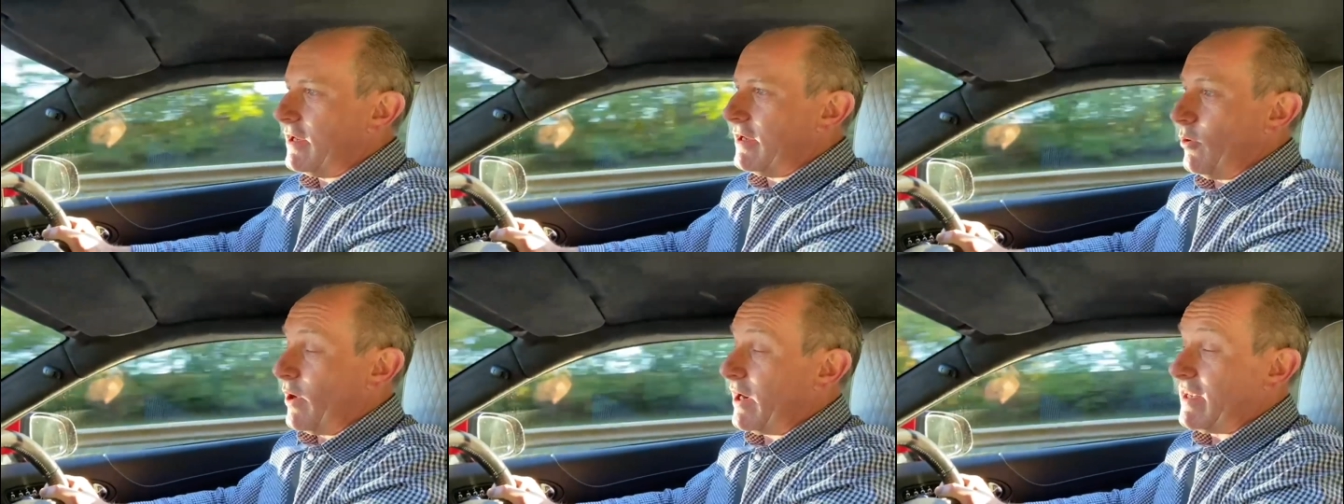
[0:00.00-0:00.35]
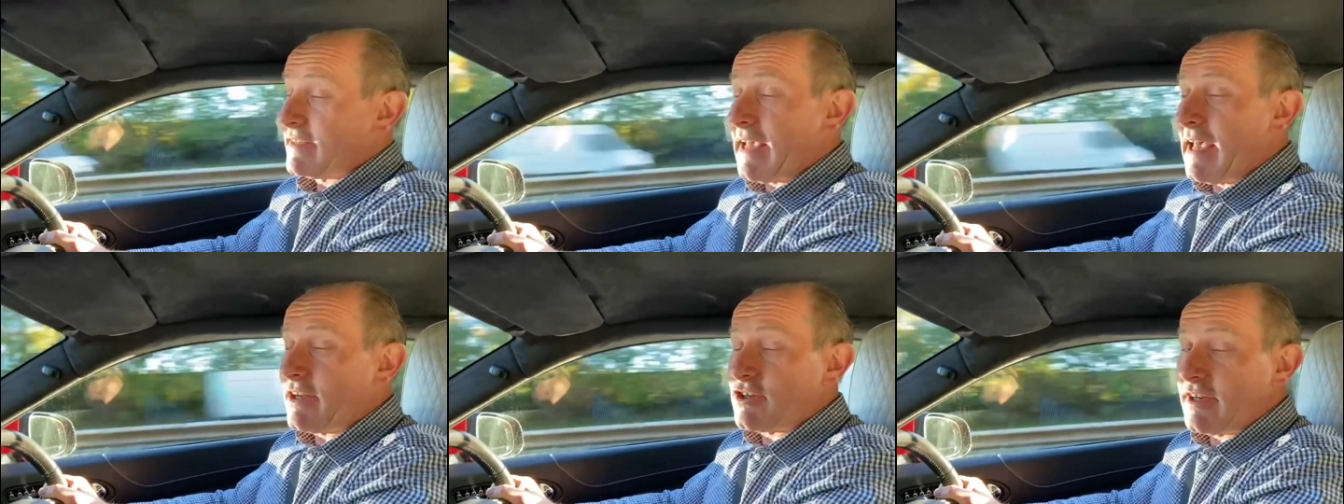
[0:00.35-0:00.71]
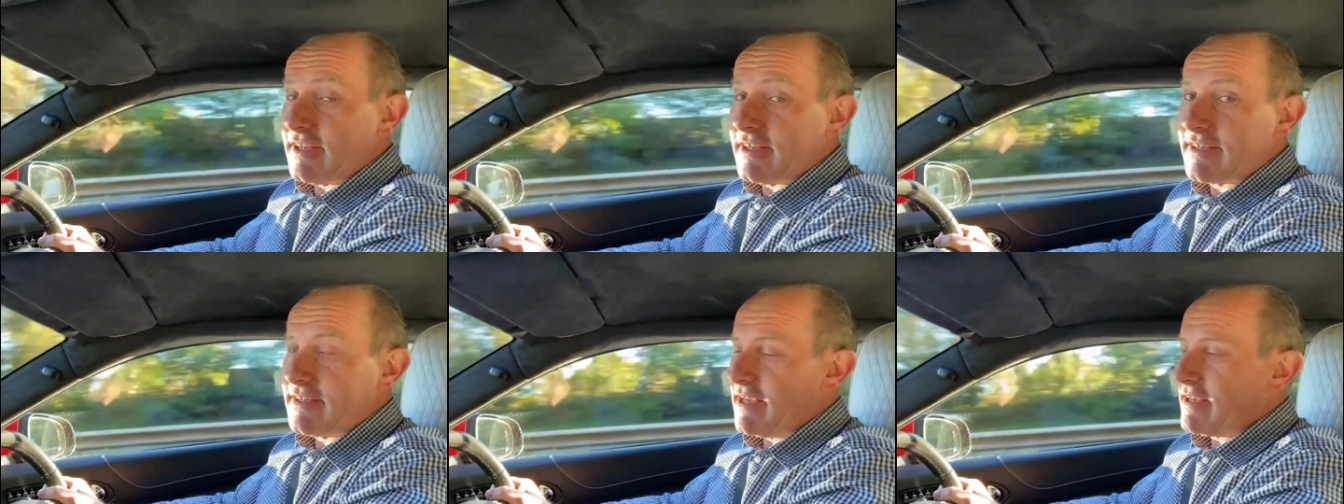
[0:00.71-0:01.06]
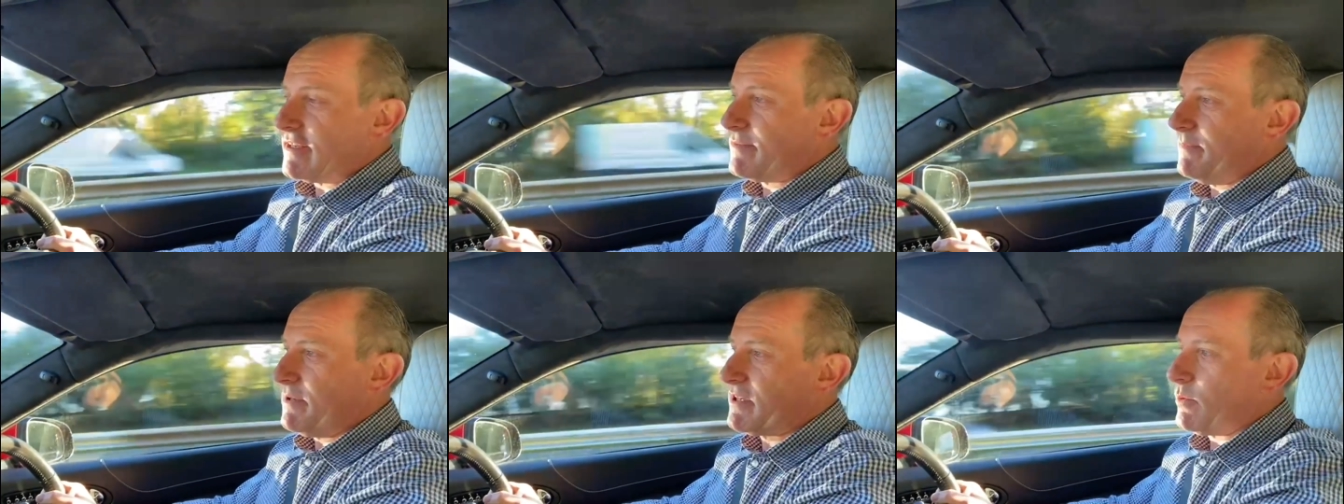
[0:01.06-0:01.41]
well, it actually
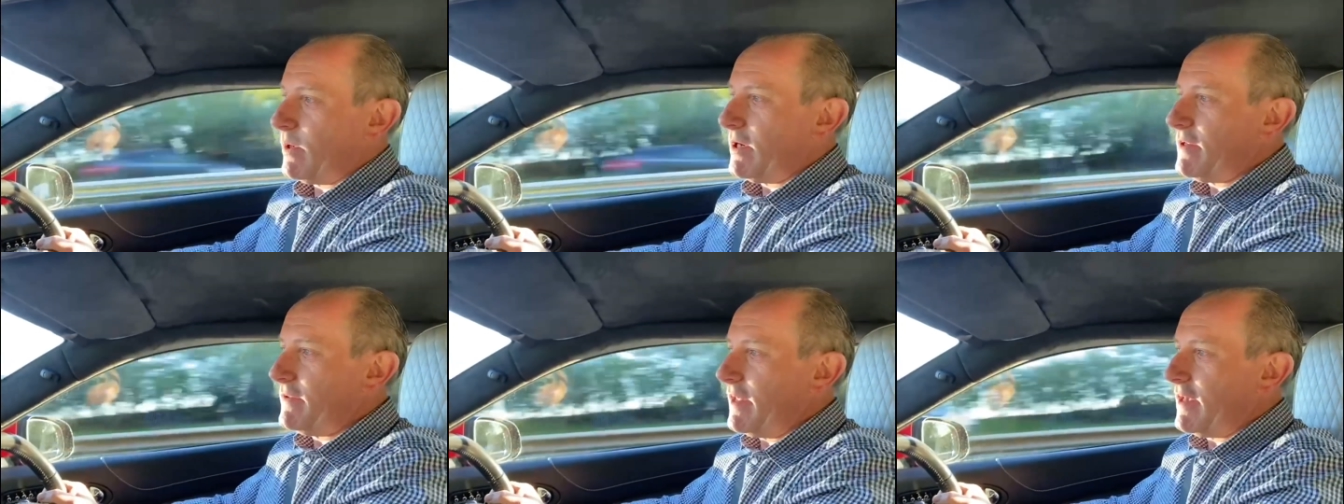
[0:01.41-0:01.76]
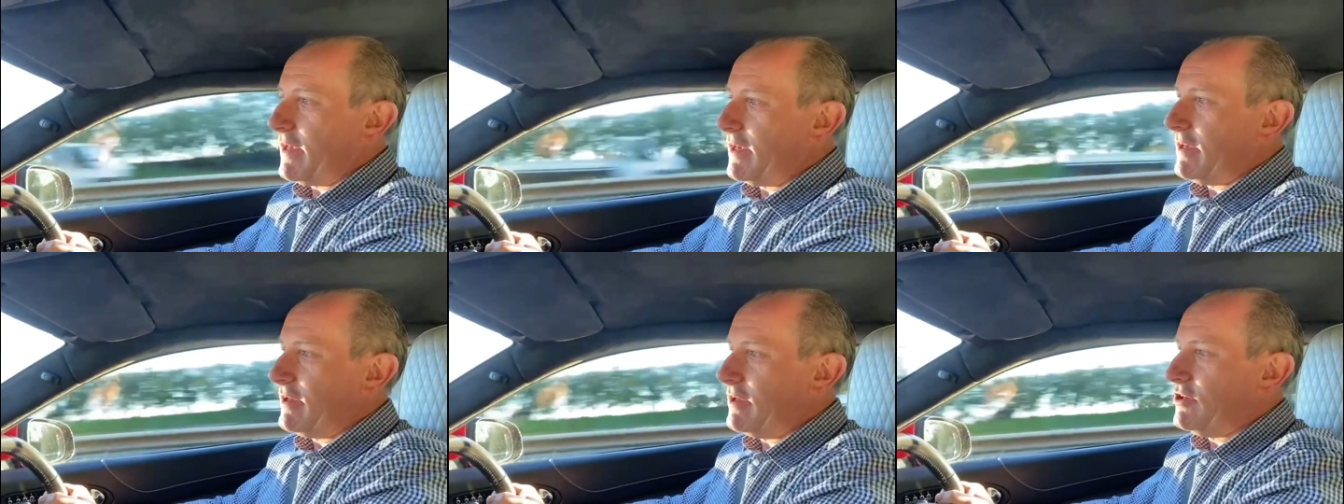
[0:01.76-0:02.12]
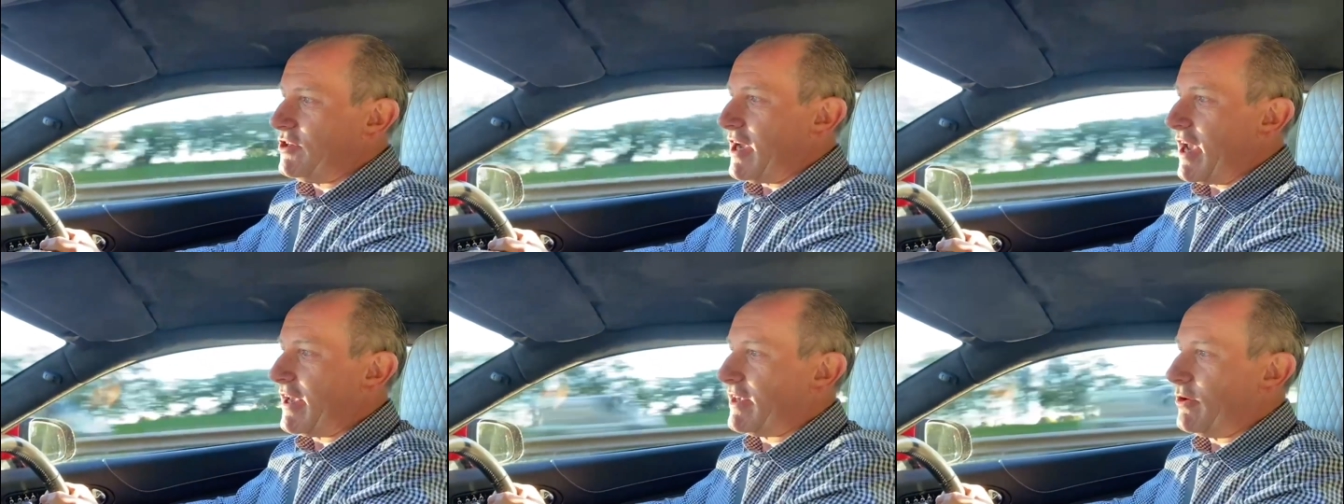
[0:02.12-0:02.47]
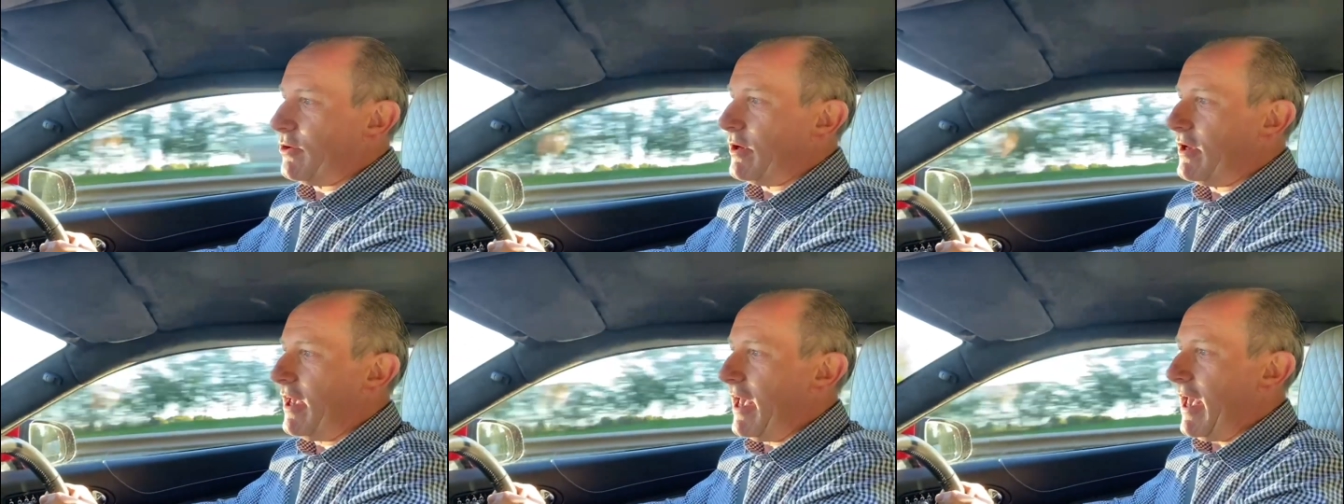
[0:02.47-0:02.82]
sits between the
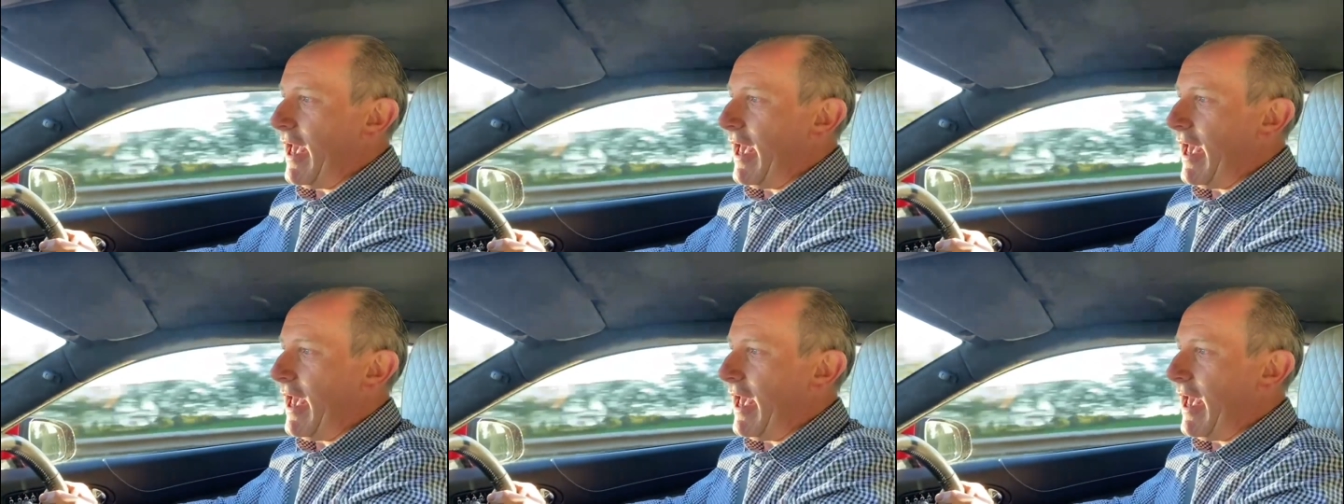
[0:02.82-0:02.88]
Jaguar